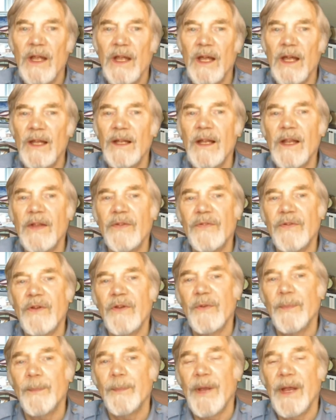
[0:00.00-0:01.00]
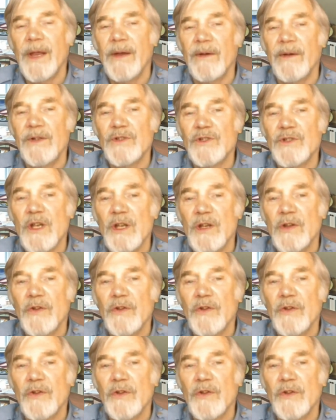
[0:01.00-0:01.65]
unless their parents